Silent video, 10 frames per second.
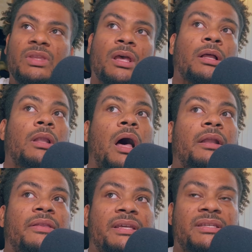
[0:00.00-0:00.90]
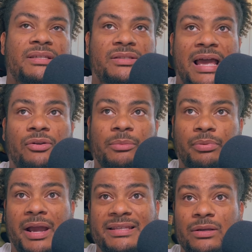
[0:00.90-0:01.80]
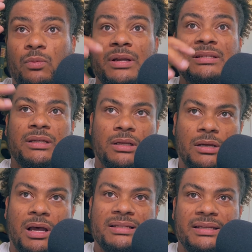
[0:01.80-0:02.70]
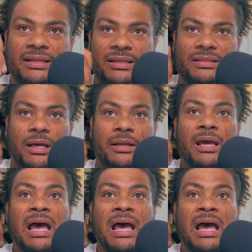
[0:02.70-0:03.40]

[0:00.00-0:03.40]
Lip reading: a lot of this is down to price. Like, what is it going to cost to get this done?